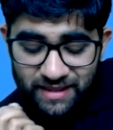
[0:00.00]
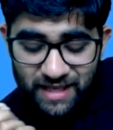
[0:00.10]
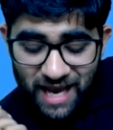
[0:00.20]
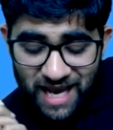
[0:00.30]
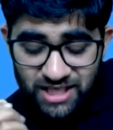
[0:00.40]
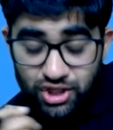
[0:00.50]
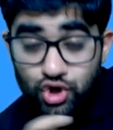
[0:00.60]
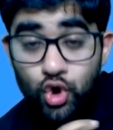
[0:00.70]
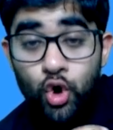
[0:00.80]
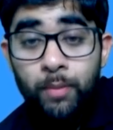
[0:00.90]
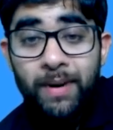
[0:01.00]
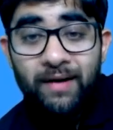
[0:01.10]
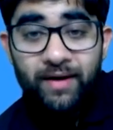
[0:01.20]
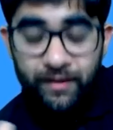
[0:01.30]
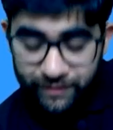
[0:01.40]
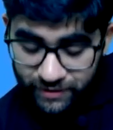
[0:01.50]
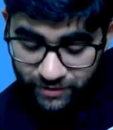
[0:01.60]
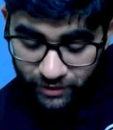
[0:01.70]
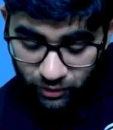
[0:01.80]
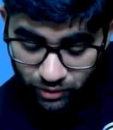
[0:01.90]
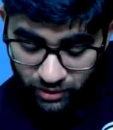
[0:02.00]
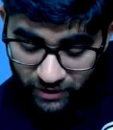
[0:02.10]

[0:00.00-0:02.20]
has no power of restitution.